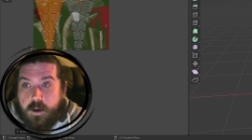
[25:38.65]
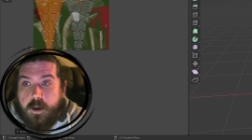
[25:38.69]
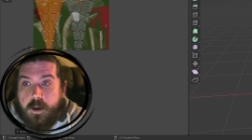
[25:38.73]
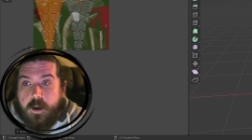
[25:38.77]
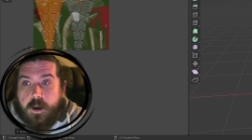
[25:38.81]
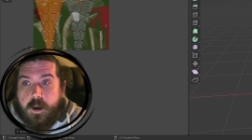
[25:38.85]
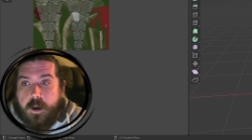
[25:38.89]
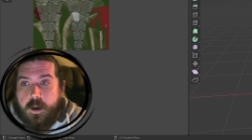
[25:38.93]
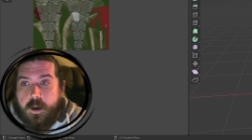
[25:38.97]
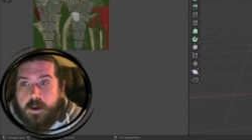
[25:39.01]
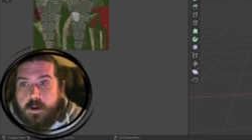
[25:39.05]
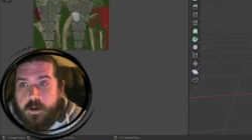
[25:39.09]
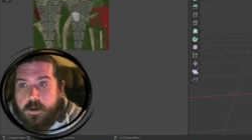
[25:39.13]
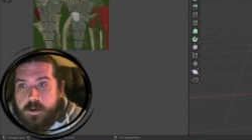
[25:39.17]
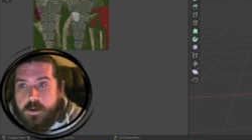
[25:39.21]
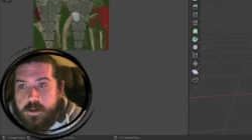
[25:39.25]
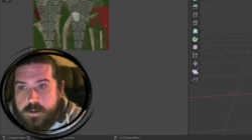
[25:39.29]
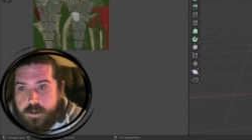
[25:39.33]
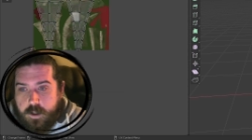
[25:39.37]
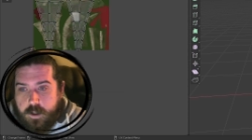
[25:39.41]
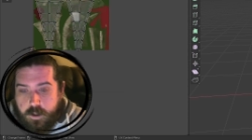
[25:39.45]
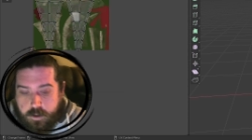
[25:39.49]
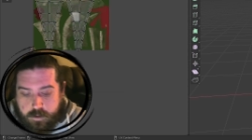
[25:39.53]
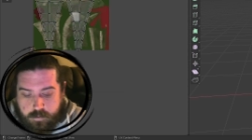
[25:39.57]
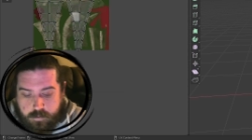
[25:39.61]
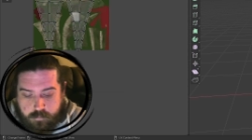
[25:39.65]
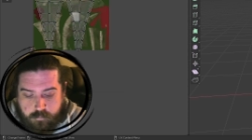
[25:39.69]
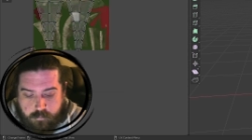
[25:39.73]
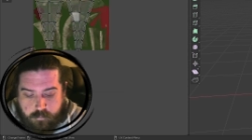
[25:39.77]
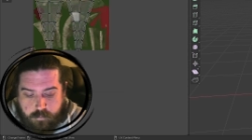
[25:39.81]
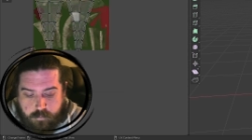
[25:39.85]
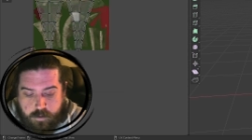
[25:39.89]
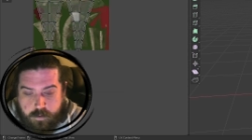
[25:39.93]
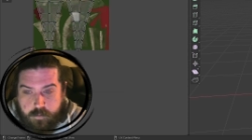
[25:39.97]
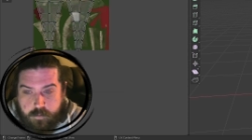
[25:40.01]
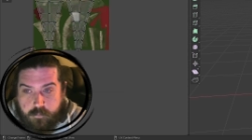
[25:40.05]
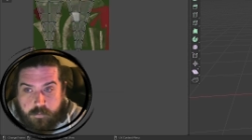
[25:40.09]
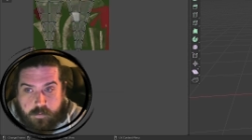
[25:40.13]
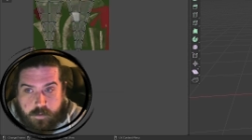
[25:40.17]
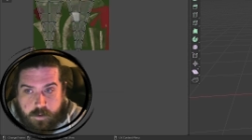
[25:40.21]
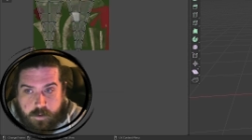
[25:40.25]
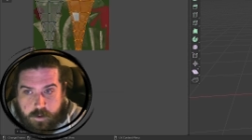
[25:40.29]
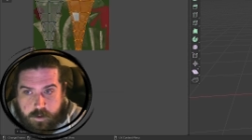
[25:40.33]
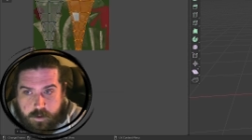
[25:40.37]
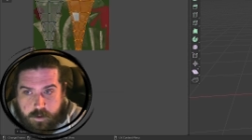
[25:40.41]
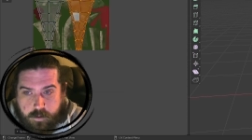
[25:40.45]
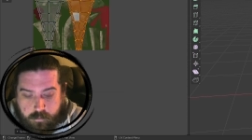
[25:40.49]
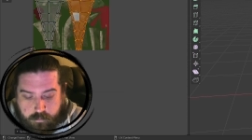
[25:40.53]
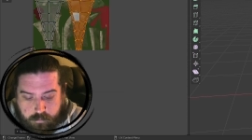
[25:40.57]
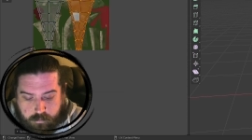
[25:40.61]
I'm going to select one with
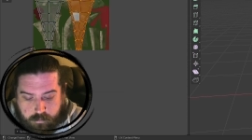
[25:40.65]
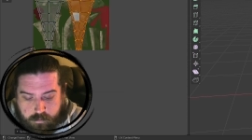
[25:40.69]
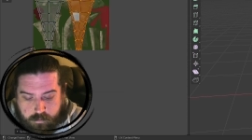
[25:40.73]
L,